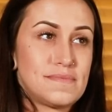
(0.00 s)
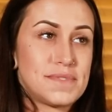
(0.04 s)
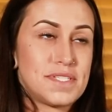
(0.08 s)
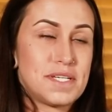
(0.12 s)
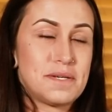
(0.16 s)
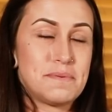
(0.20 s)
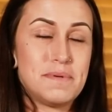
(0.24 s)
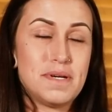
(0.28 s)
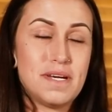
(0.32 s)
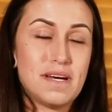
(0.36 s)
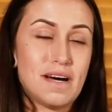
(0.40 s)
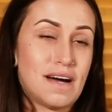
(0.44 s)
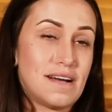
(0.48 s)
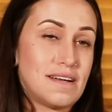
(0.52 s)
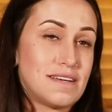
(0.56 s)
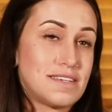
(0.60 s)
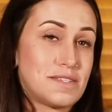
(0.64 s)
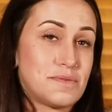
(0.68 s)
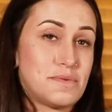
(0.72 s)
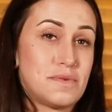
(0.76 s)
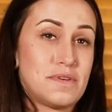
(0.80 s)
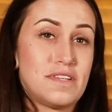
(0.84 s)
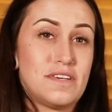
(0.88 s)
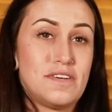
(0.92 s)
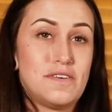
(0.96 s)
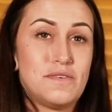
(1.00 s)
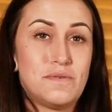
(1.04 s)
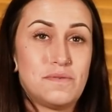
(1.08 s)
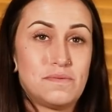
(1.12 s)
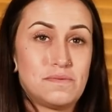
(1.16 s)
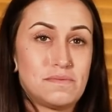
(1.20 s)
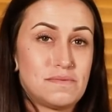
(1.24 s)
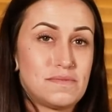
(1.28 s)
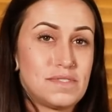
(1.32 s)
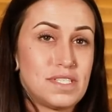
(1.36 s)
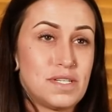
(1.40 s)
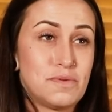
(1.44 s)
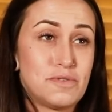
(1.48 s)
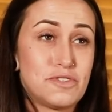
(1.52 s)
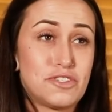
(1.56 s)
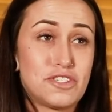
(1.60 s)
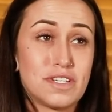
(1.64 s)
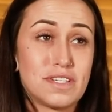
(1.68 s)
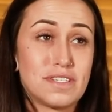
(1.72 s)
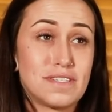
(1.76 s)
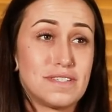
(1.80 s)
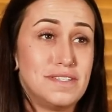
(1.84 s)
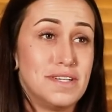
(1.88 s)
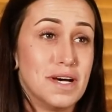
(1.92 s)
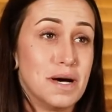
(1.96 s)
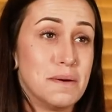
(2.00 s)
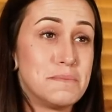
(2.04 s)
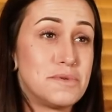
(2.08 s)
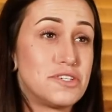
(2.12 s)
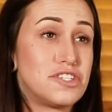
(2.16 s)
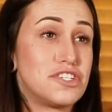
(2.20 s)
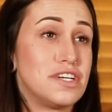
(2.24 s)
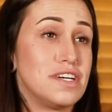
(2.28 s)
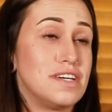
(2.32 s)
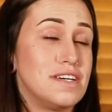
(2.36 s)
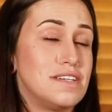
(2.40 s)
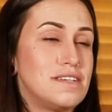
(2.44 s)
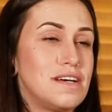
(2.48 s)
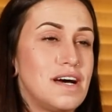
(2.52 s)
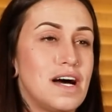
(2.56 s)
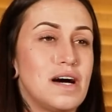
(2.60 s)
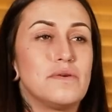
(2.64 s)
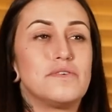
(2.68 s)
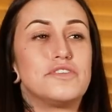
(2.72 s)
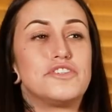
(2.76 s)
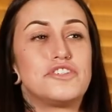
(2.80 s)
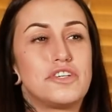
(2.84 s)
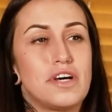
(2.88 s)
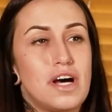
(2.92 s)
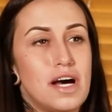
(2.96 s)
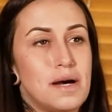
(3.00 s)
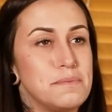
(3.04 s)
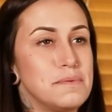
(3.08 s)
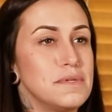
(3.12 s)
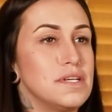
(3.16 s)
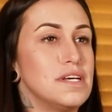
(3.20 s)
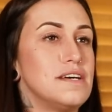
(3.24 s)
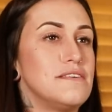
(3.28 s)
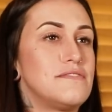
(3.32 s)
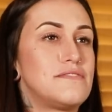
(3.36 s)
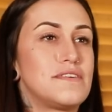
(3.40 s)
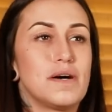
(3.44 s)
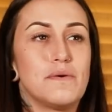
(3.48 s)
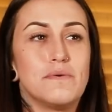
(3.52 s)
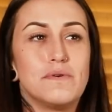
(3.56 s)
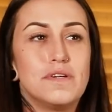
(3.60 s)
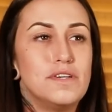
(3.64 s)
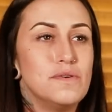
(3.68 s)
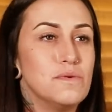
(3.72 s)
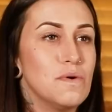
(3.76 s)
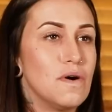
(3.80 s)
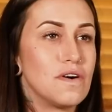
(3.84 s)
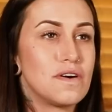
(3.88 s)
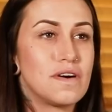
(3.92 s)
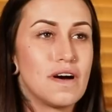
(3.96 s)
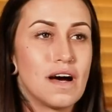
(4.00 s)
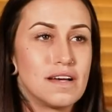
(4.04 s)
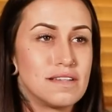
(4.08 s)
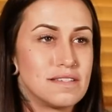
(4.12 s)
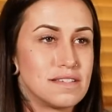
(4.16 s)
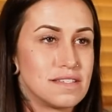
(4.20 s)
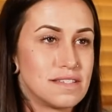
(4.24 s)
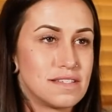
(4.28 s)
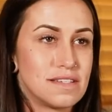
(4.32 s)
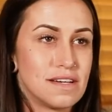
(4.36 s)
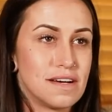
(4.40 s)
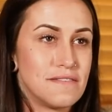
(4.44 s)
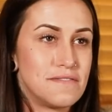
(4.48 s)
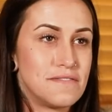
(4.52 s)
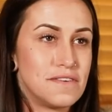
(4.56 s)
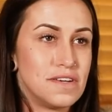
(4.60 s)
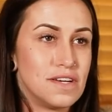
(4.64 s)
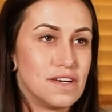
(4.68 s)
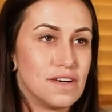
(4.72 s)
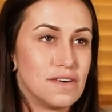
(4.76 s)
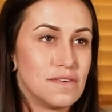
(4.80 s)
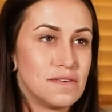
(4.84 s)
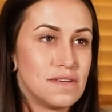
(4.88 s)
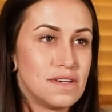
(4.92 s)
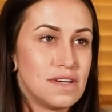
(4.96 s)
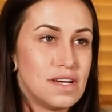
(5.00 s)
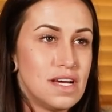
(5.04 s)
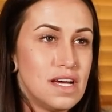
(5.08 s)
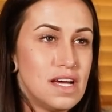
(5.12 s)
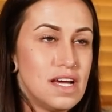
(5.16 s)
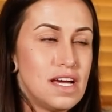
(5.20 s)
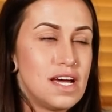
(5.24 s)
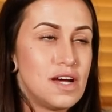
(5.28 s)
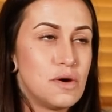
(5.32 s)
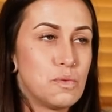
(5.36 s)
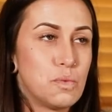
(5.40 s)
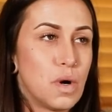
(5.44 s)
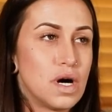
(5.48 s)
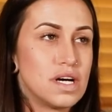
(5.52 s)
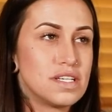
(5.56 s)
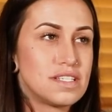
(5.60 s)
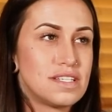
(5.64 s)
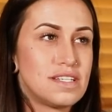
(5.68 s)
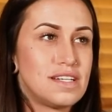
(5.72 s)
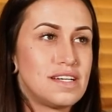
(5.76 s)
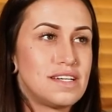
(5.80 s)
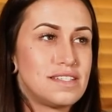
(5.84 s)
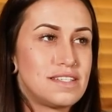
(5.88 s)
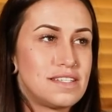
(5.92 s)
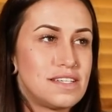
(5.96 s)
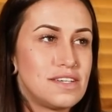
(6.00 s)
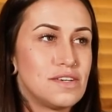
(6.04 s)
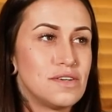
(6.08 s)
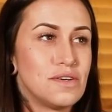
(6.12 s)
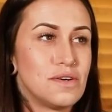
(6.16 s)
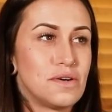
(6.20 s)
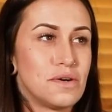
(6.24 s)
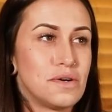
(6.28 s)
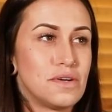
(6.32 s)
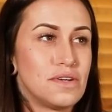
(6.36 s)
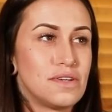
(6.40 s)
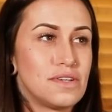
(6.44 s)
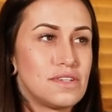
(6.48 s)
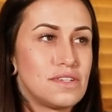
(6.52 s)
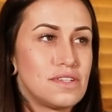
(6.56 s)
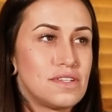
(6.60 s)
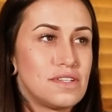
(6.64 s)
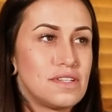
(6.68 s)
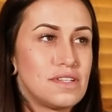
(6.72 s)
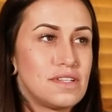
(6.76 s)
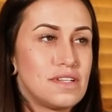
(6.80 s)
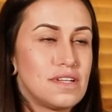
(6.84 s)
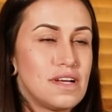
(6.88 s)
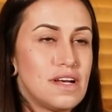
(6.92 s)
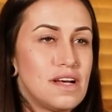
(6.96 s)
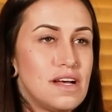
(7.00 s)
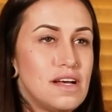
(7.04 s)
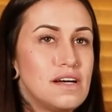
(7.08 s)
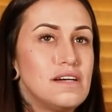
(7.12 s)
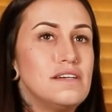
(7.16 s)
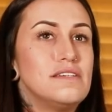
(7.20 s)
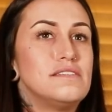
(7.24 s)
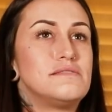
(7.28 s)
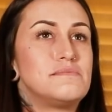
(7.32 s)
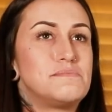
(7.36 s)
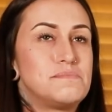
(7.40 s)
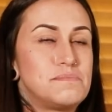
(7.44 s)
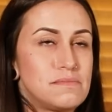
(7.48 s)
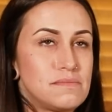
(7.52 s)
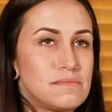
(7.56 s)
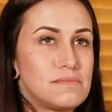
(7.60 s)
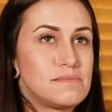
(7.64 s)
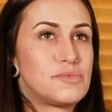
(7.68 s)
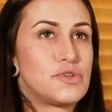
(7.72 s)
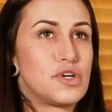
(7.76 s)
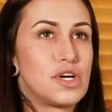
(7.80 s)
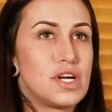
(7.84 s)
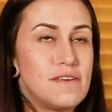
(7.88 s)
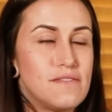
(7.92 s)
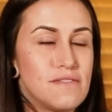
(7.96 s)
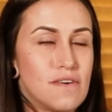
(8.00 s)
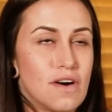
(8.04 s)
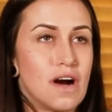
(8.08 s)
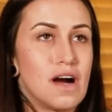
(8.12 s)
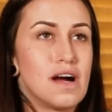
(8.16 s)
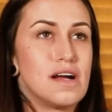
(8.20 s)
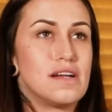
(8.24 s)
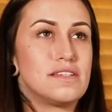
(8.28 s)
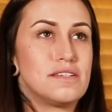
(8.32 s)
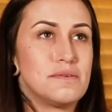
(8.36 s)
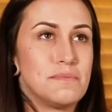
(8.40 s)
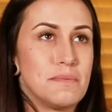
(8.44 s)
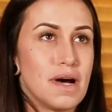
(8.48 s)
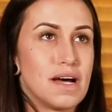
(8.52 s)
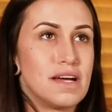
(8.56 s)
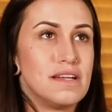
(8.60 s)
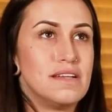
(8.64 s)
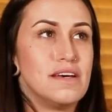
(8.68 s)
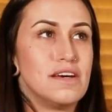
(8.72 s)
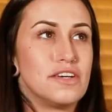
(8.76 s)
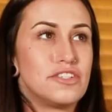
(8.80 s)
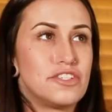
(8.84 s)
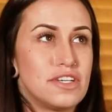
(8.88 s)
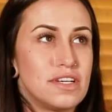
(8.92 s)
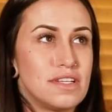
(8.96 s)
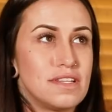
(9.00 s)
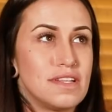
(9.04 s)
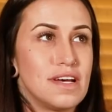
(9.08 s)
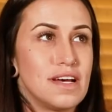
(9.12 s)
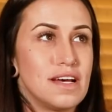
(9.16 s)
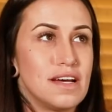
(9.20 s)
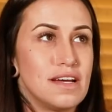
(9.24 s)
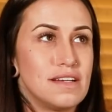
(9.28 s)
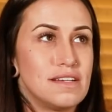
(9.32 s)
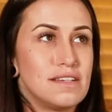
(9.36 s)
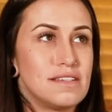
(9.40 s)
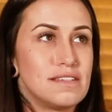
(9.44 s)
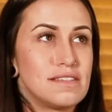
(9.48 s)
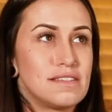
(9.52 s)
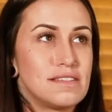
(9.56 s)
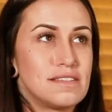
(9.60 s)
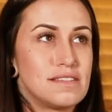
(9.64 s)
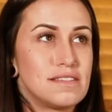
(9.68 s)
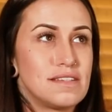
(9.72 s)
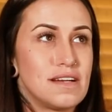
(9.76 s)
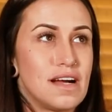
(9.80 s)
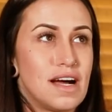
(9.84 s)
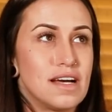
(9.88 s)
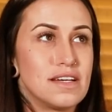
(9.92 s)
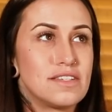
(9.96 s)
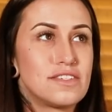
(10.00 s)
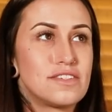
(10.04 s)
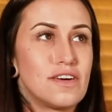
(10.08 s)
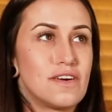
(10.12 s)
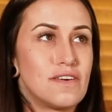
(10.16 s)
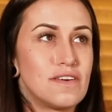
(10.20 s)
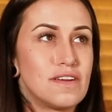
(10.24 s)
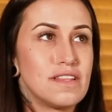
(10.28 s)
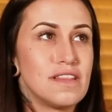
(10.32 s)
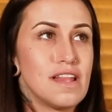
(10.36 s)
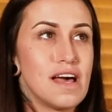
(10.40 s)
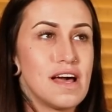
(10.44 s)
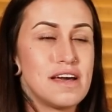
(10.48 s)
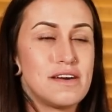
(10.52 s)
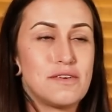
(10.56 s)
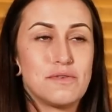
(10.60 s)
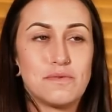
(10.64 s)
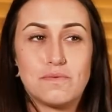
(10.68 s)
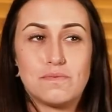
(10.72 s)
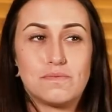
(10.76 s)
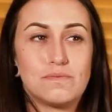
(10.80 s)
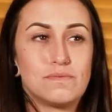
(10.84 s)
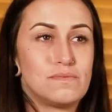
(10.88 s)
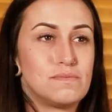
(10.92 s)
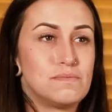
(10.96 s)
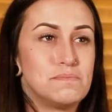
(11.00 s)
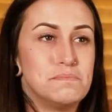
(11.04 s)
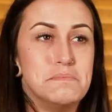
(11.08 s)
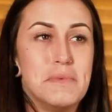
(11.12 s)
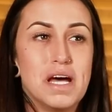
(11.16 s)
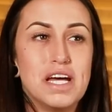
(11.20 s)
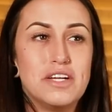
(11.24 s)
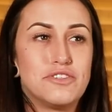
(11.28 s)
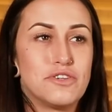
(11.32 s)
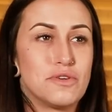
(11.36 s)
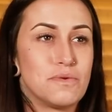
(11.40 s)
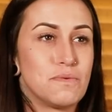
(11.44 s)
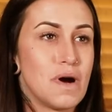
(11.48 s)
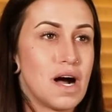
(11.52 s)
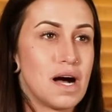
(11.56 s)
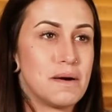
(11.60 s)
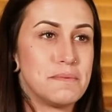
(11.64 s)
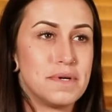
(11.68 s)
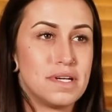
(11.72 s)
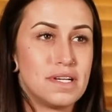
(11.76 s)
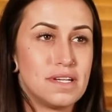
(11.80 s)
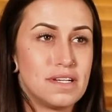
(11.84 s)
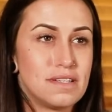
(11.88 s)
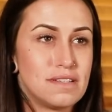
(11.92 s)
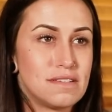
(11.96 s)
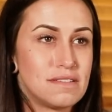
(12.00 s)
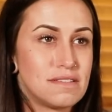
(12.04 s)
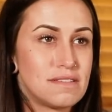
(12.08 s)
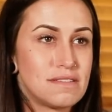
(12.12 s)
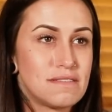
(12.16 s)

to be honest with you it was just dumb shit i would shoplift i would do all kinds of stuff you know it wasn't until pretty far into my addiction that i started like major robbing and